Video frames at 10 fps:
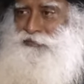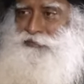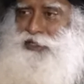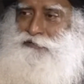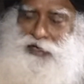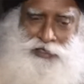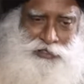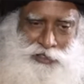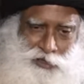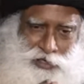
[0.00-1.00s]
Infinite
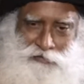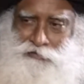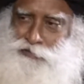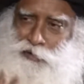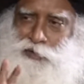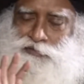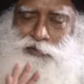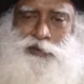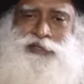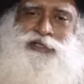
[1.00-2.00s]
cannot have a form, of
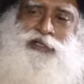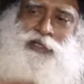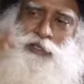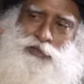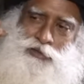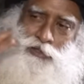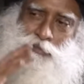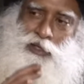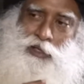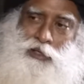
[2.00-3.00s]
course, so it's a
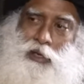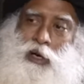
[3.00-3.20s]
being.